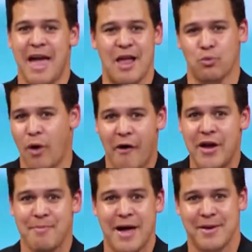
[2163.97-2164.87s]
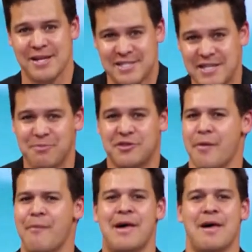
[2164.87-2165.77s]
and worry may be a
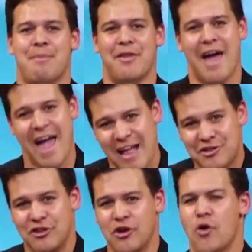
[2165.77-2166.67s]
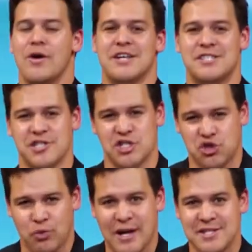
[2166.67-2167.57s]
symptom, but the antidote is to
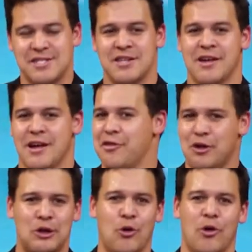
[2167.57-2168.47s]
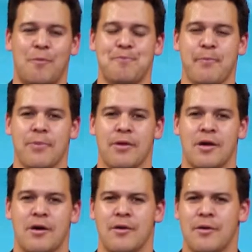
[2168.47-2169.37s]
trust in the Lord.
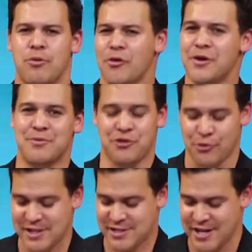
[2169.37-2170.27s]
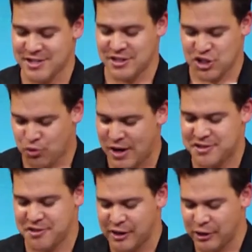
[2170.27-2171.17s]
Proverbs 3 says, to
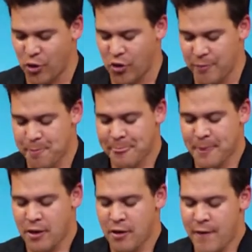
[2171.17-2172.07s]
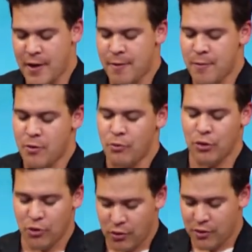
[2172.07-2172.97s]
trust in the Lord
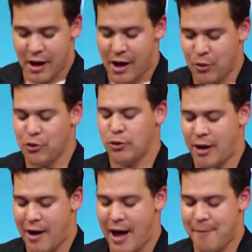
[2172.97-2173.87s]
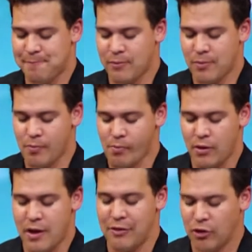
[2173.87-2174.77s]
with all our heart
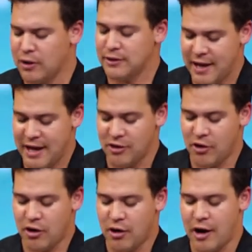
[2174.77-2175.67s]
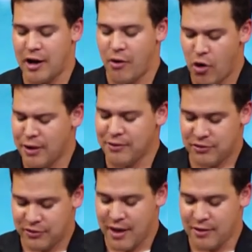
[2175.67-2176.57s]
and not lean on our own
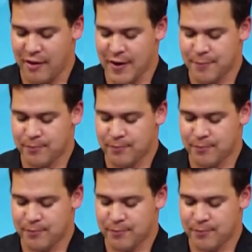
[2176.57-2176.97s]
understanding.